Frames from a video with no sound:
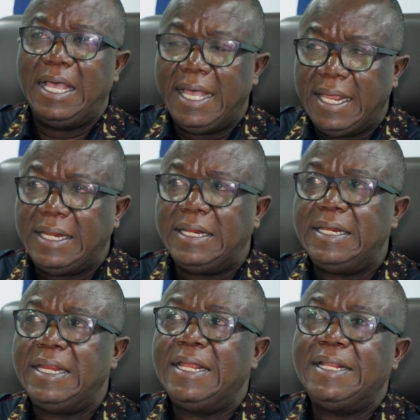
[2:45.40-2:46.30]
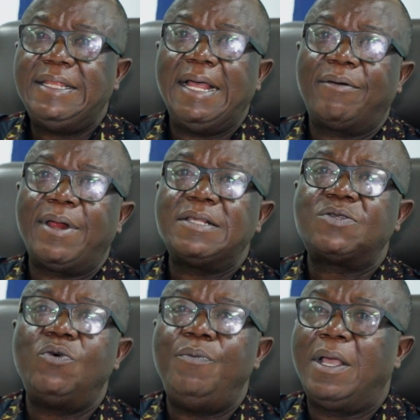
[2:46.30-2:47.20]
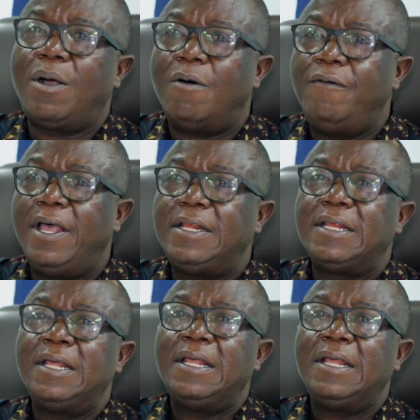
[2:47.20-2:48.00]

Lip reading: and the rest will be covered